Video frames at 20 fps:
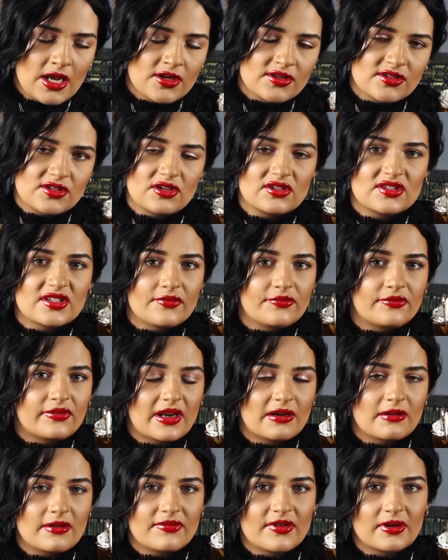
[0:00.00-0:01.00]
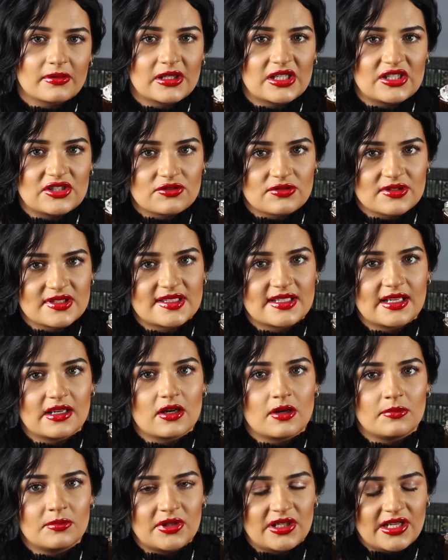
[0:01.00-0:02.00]
So it's a very interesting
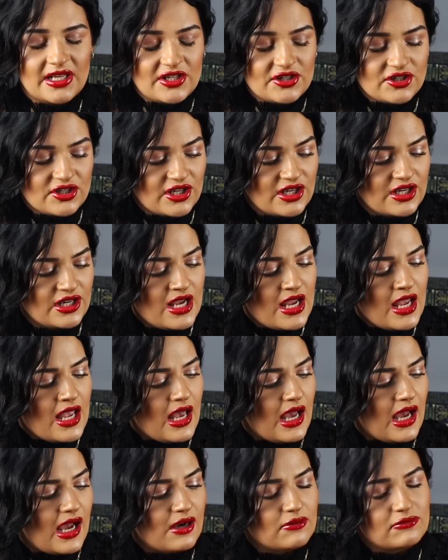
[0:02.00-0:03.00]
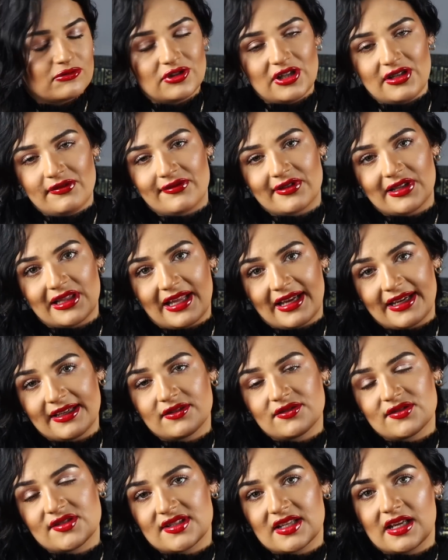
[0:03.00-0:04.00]
combination. I would even
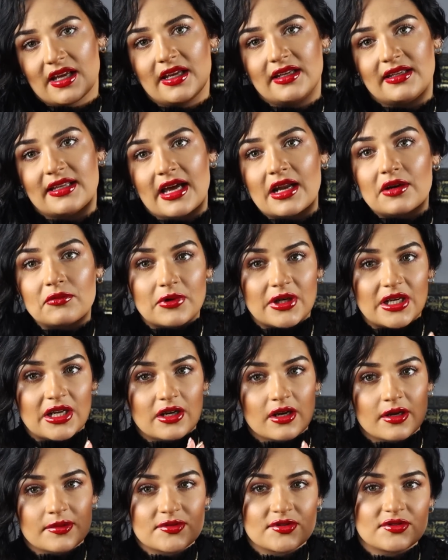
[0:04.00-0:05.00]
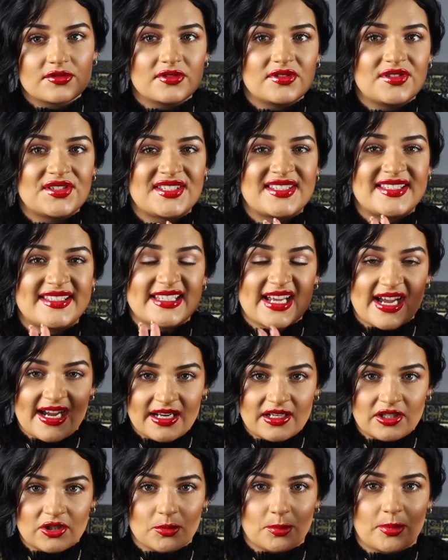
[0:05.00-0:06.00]
like to say that when it comes to
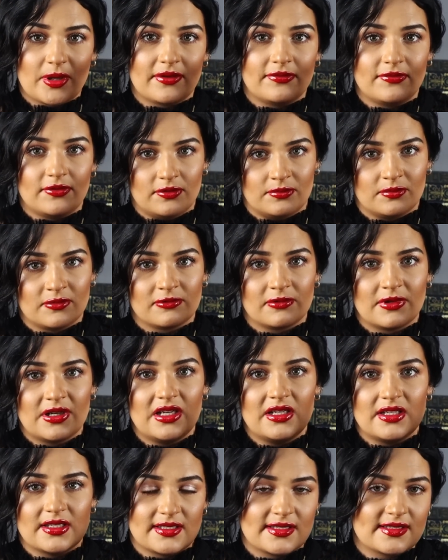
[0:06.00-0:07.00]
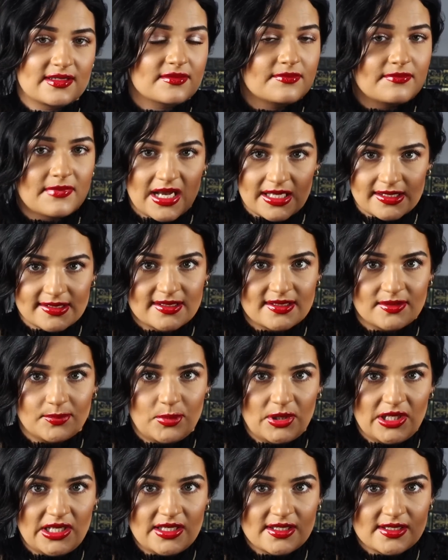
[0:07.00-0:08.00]
designer perfumery, this is a
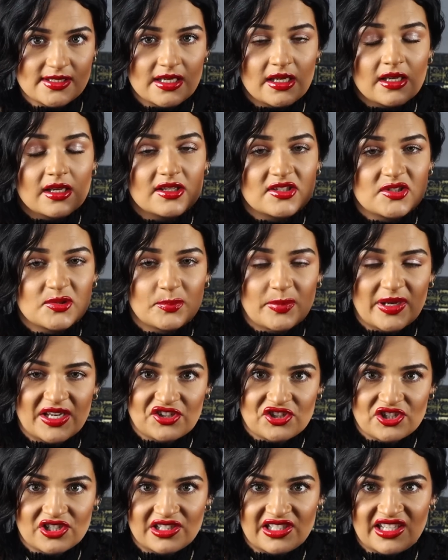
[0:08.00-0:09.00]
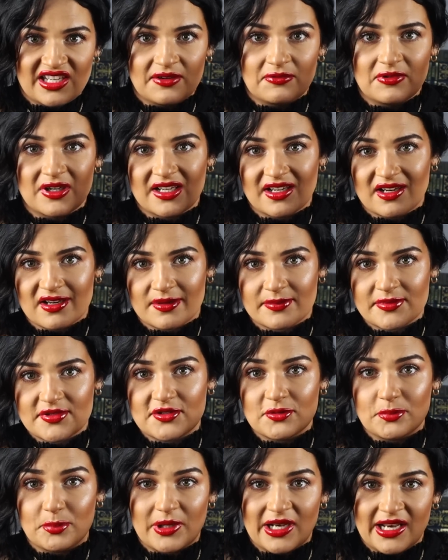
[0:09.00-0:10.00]
masterpiece, especially when it comes
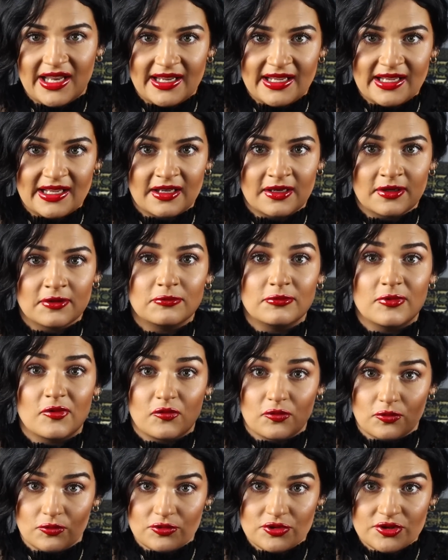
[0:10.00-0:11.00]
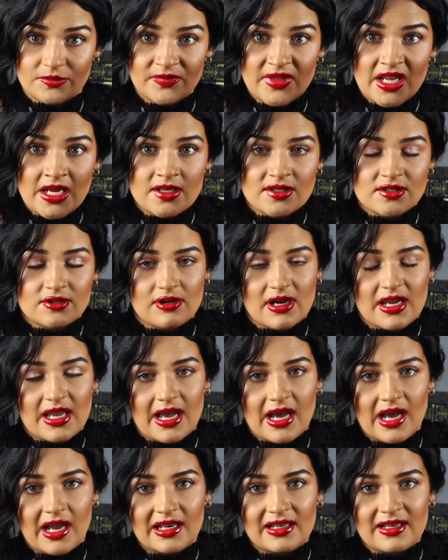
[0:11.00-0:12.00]
to playing with oud. So I
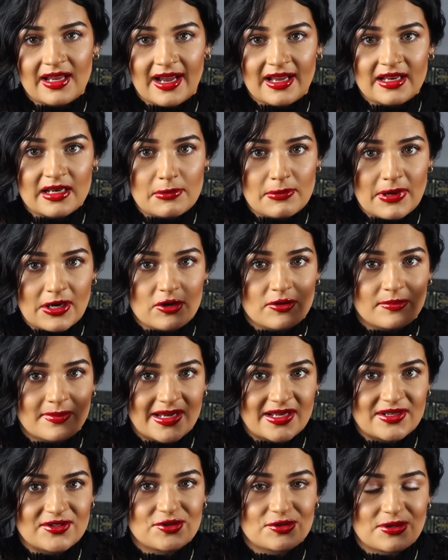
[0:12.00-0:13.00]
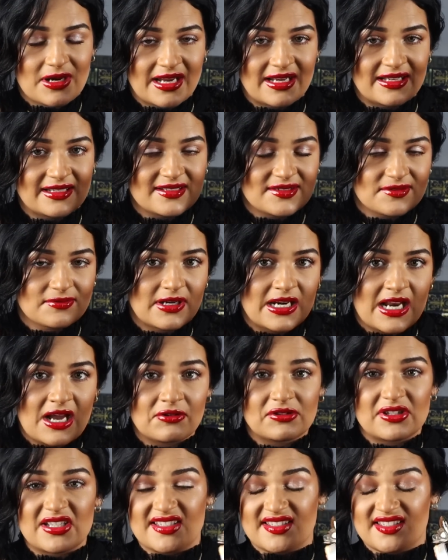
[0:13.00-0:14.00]
highly recommend trying this one
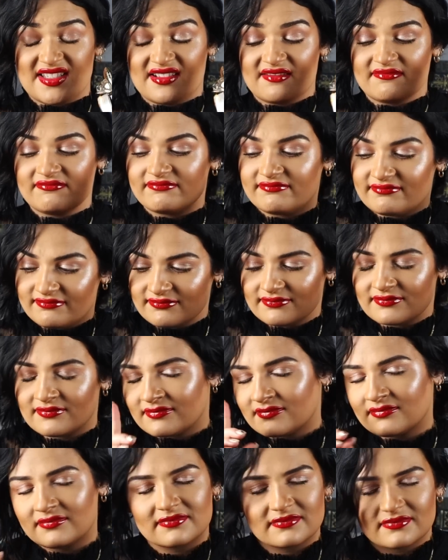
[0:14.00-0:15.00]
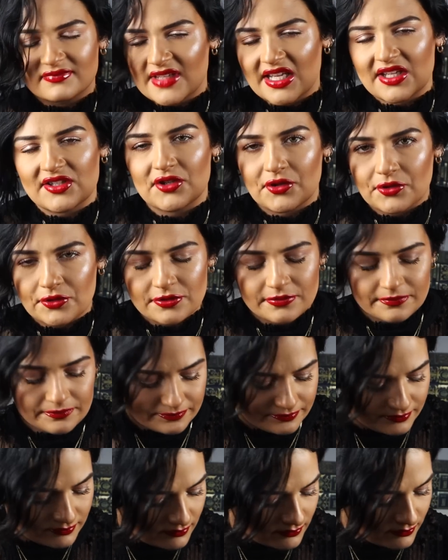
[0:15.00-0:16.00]
out. It's good
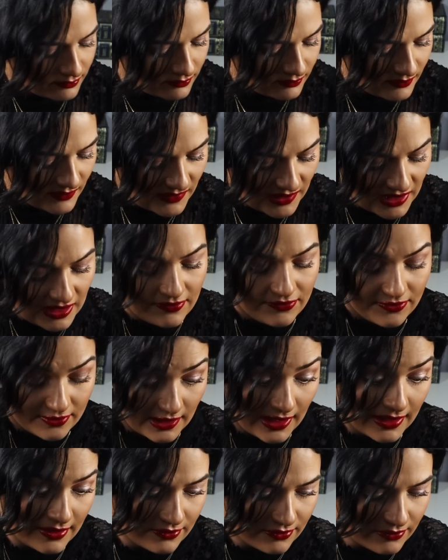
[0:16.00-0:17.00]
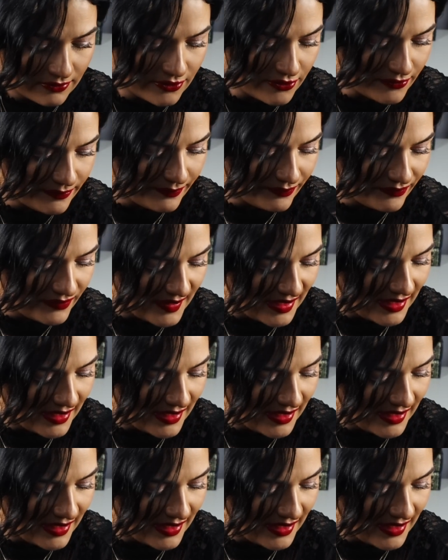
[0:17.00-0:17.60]
if you like oud.